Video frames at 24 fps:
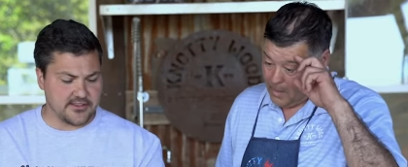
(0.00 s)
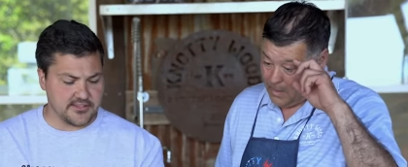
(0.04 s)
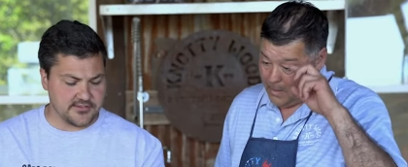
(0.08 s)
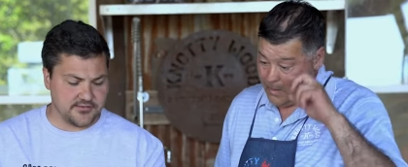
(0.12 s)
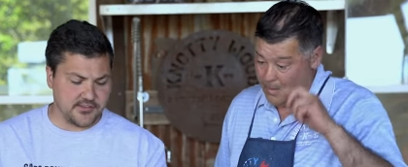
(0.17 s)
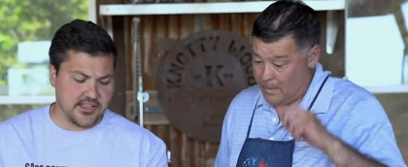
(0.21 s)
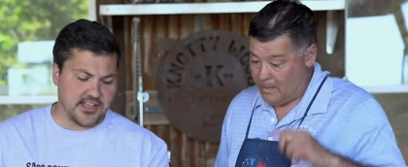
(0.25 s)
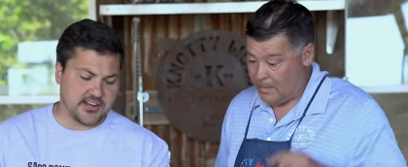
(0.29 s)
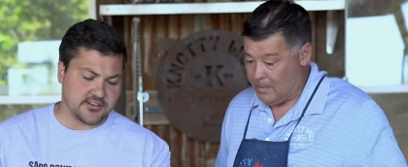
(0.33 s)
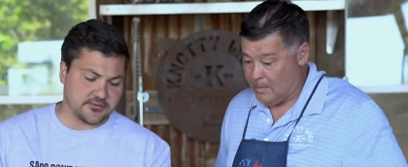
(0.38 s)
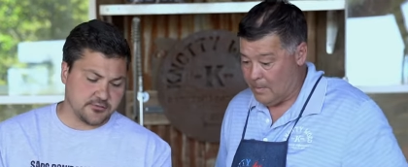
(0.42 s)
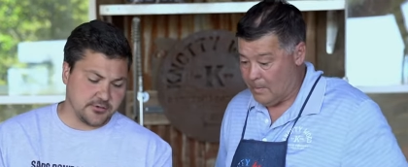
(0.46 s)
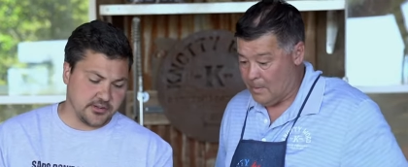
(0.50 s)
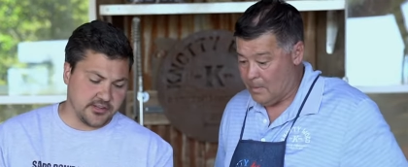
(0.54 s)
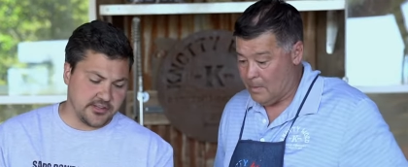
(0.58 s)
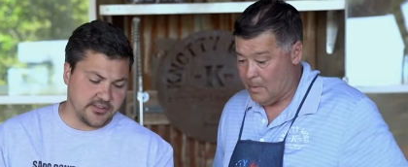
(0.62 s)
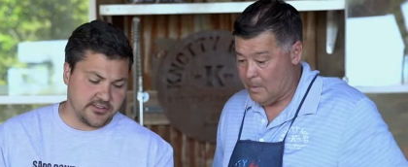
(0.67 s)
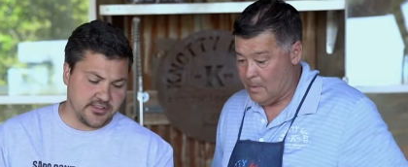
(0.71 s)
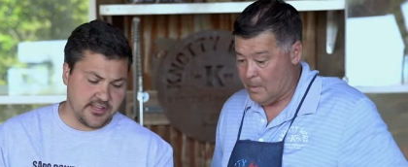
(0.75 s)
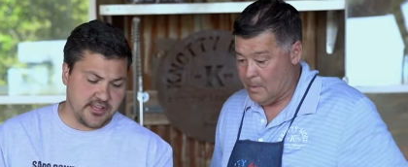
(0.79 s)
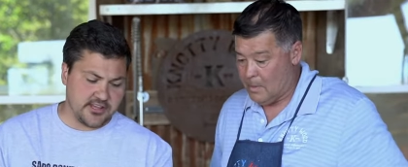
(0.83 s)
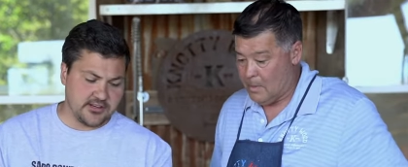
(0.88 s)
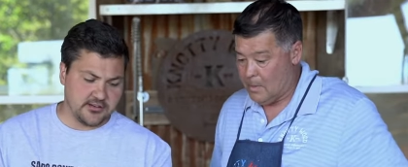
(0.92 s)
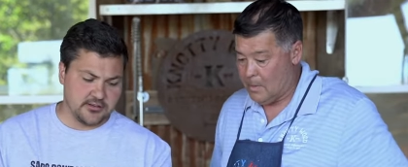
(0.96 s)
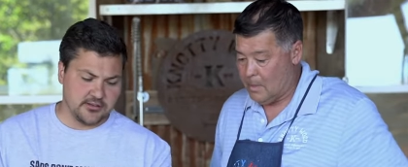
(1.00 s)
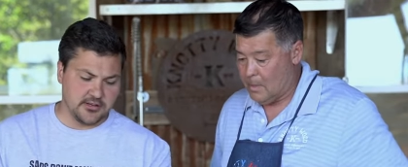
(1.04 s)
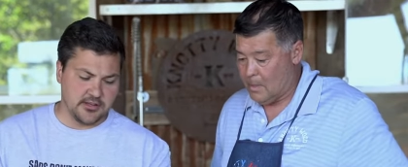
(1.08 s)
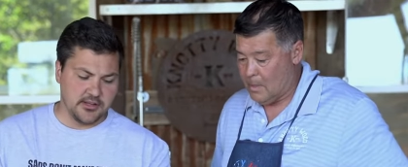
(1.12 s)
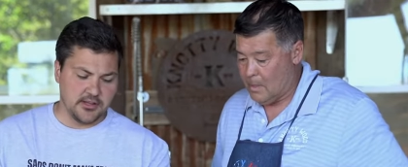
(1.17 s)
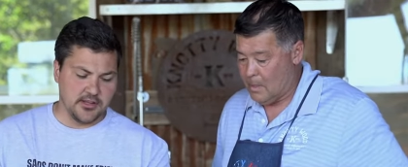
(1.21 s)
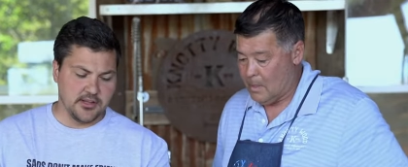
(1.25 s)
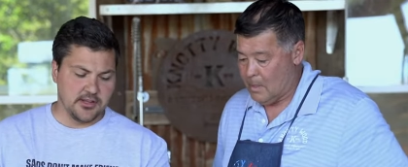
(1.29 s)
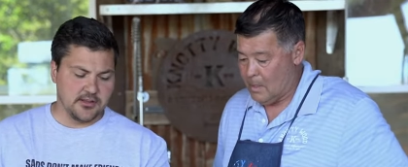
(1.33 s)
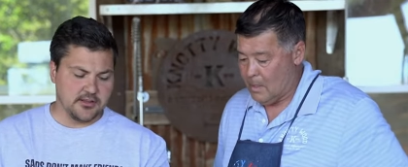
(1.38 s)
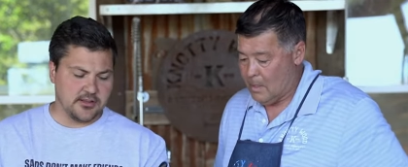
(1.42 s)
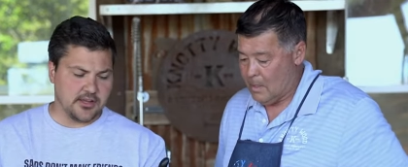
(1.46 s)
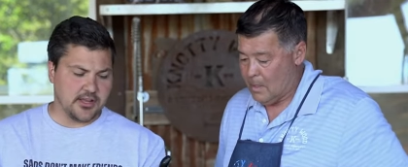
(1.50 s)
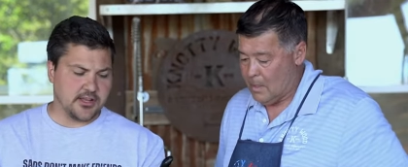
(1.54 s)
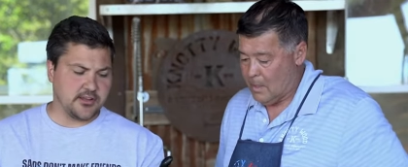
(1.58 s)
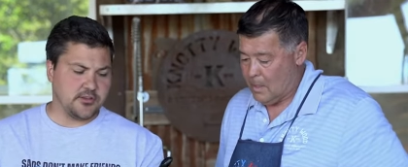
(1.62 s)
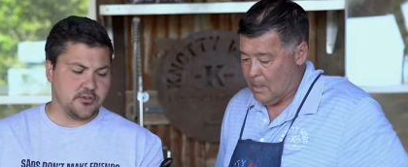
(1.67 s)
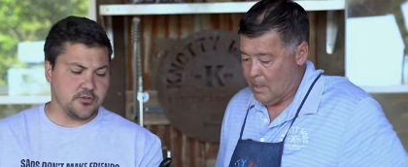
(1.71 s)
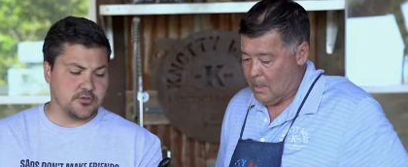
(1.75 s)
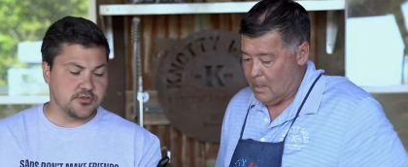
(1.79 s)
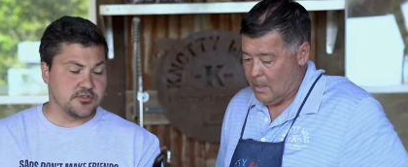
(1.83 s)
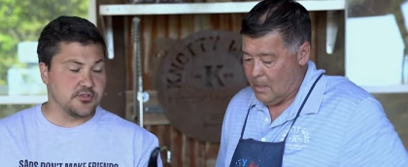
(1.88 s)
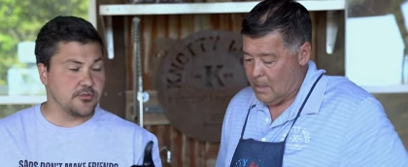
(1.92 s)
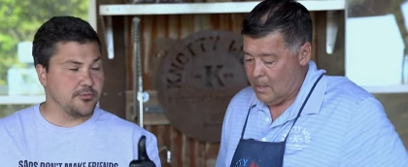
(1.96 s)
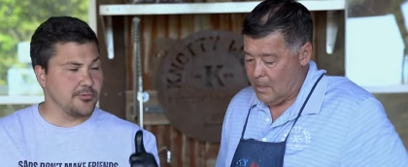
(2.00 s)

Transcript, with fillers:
Speaker 1: This flat is really thin. I use the